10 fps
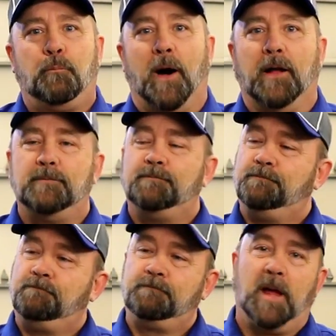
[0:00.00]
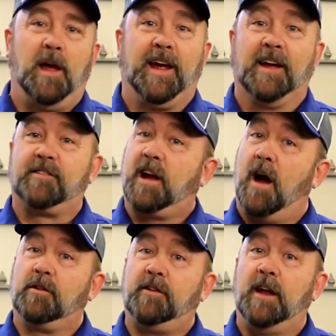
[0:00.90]
But it gets the
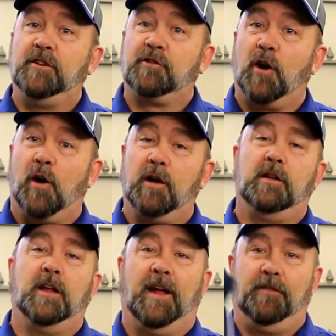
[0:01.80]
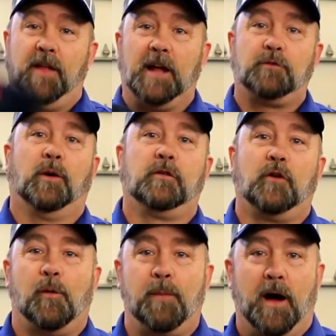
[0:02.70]
conversation started, and that's what it's
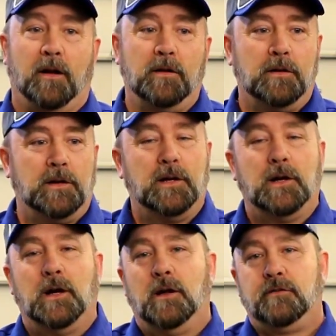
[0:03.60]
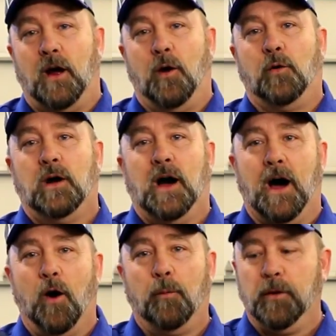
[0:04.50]
all about. So
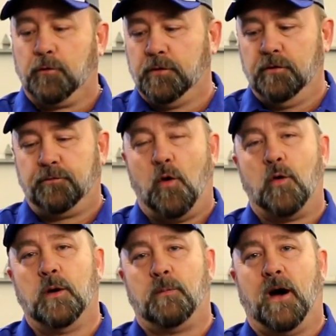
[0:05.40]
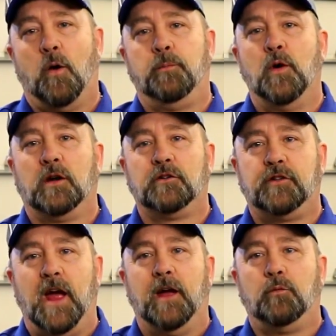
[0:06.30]
I hope this was informative. I hope you
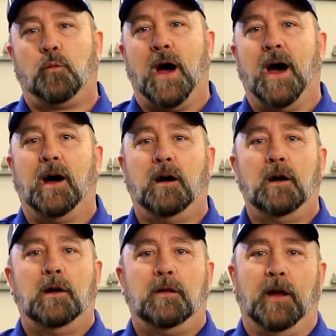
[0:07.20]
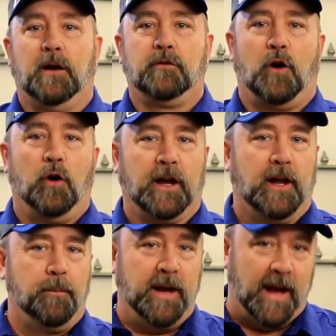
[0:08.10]
understand why there's only
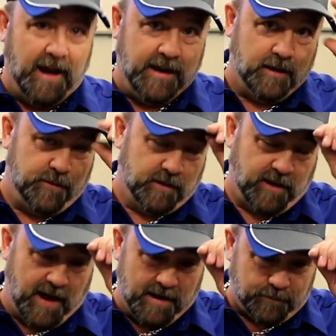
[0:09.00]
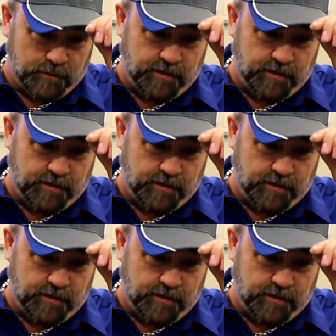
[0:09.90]
going to be 8 of this hat for